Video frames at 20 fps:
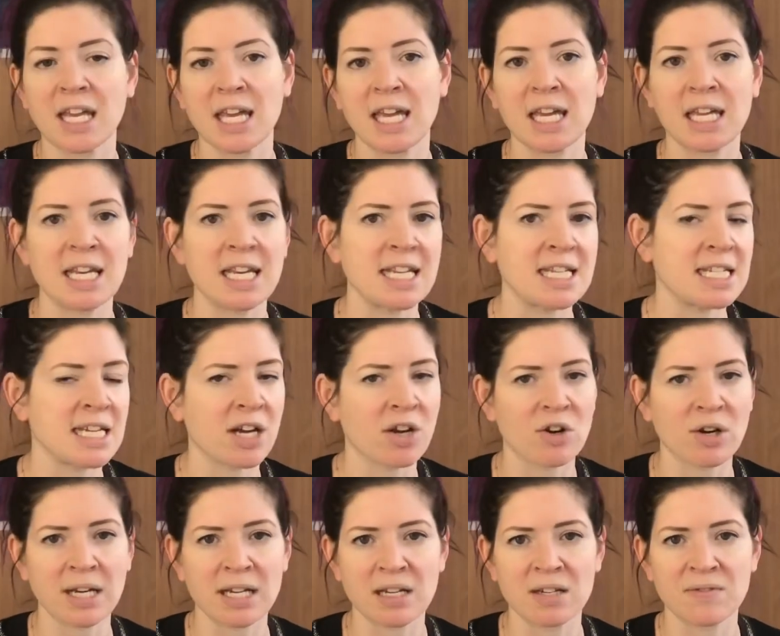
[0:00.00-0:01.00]
in any
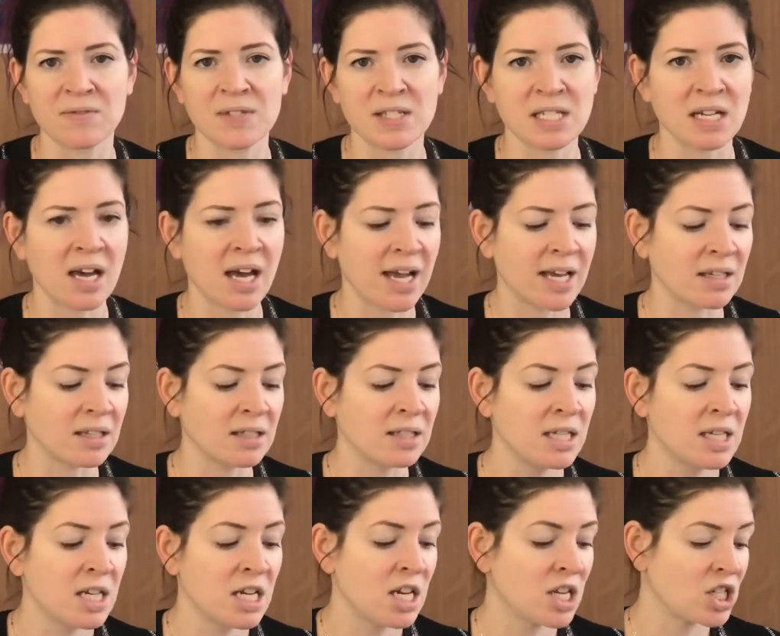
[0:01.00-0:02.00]
decorative style.
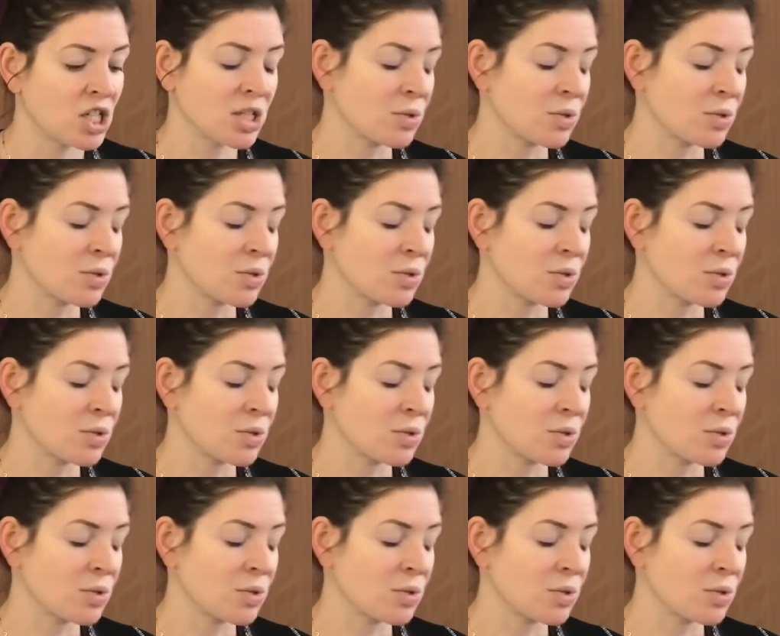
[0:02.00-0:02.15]
Just